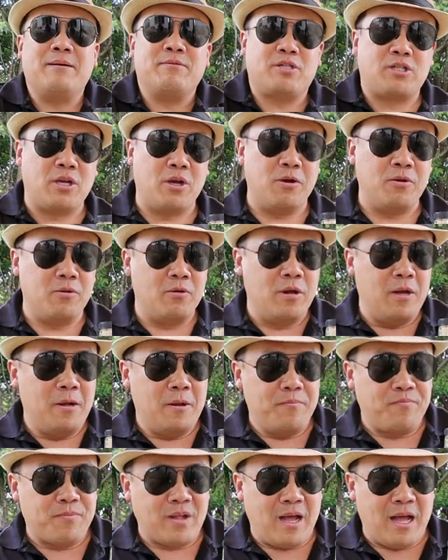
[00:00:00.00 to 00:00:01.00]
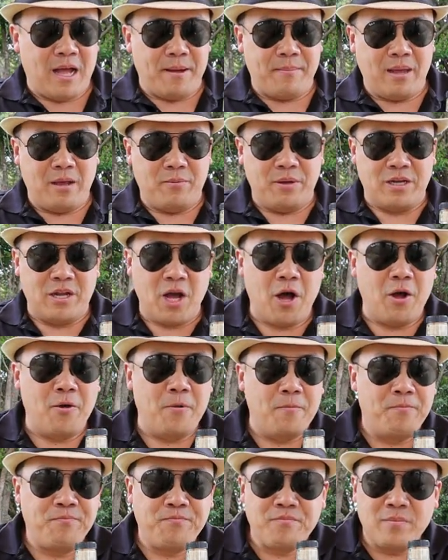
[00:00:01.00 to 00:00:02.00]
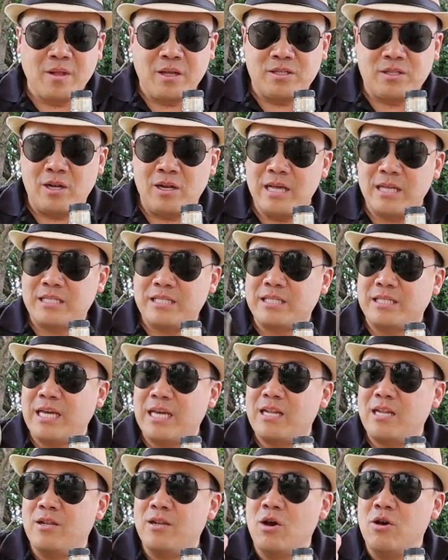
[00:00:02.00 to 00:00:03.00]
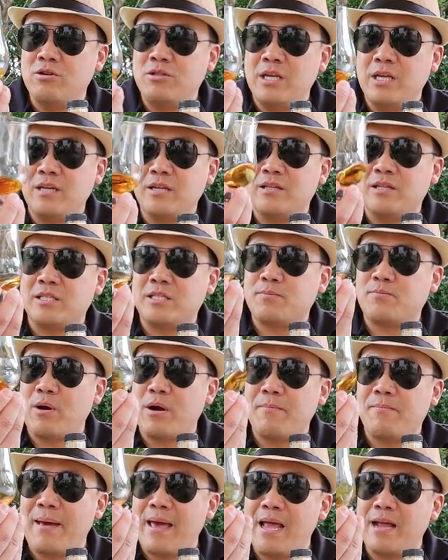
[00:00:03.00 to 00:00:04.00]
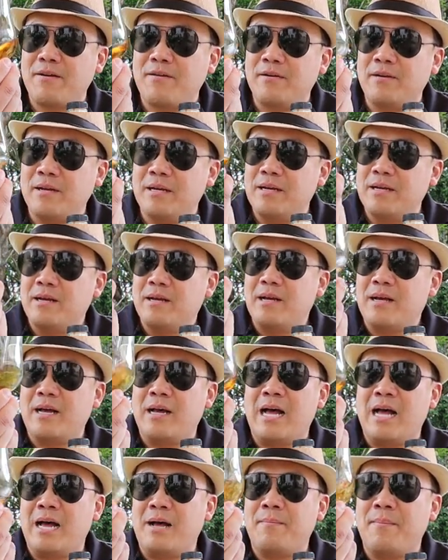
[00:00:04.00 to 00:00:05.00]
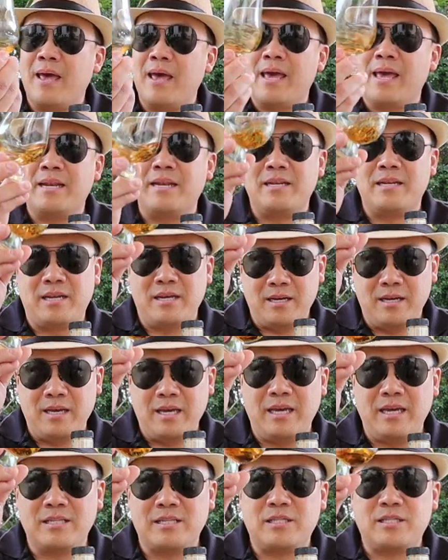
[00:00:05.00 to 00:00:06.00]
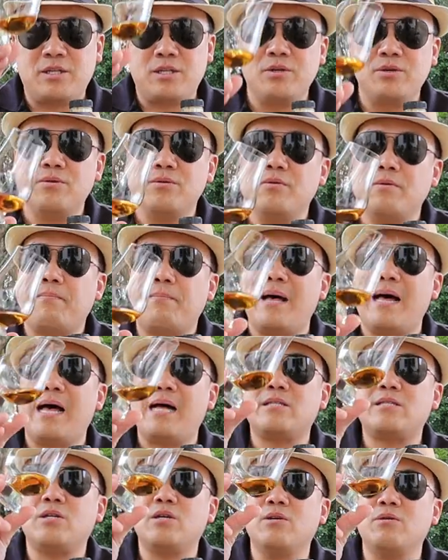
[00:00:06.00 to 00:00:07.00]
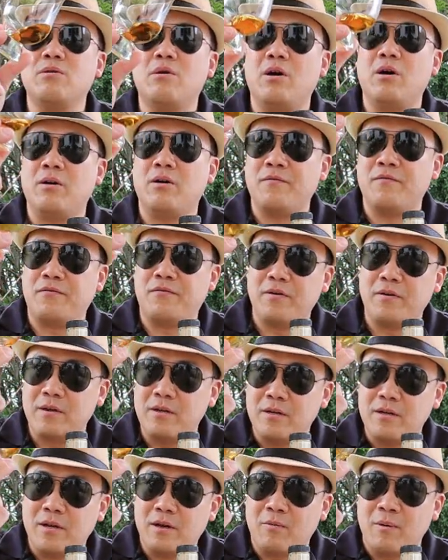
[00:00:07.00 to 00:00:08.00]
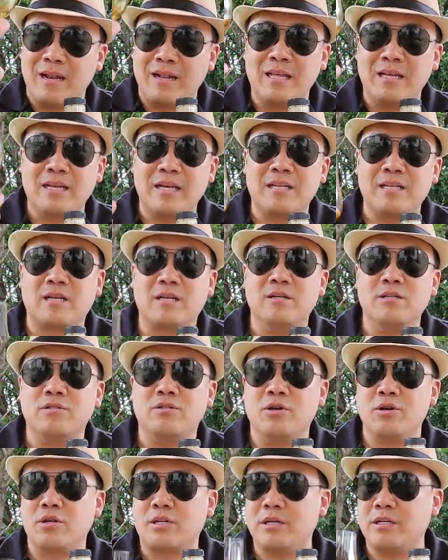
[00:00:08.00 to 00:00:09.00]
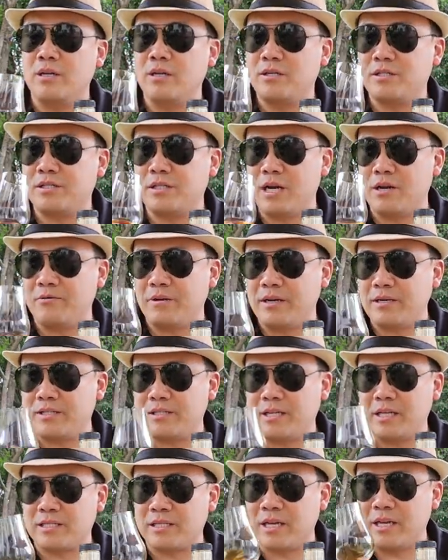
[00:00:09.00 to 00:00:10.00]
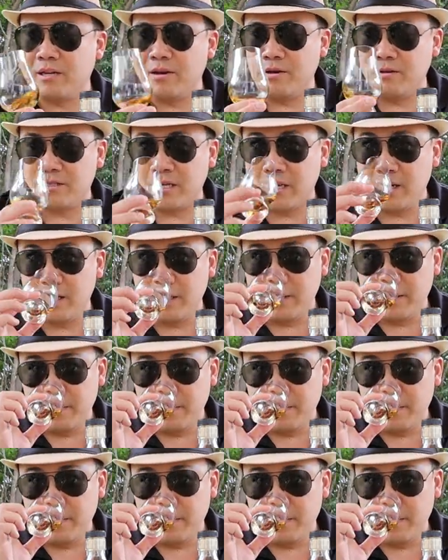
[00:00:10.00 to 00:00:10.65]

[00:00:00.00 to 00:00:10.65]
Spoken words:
So here we go. So let's get nosing the Springbank, and here's to part two of Rundlets and Kilderkins series. Let's get nosing.